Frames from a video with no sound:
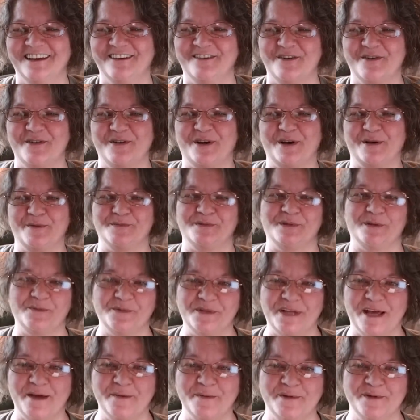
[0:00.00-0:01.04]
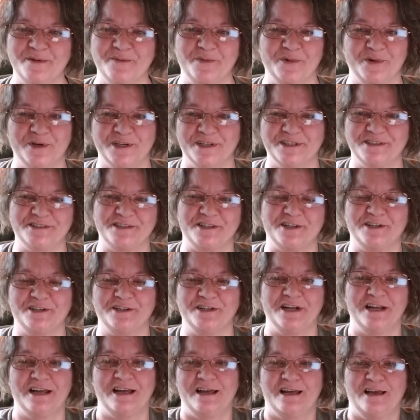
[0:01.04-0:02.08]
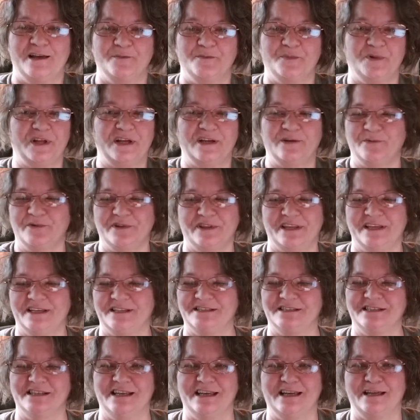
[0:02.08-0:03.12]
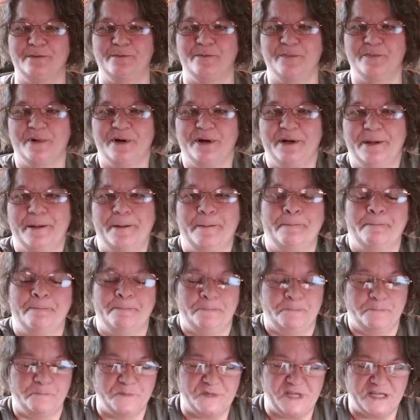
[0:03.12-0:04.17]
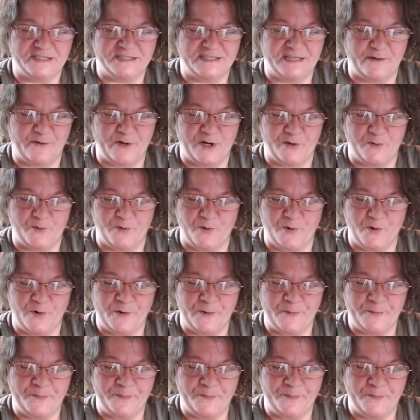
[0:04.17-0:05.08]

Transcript: Woke up sometime in the morning, started playing with things again, but that's how I roll.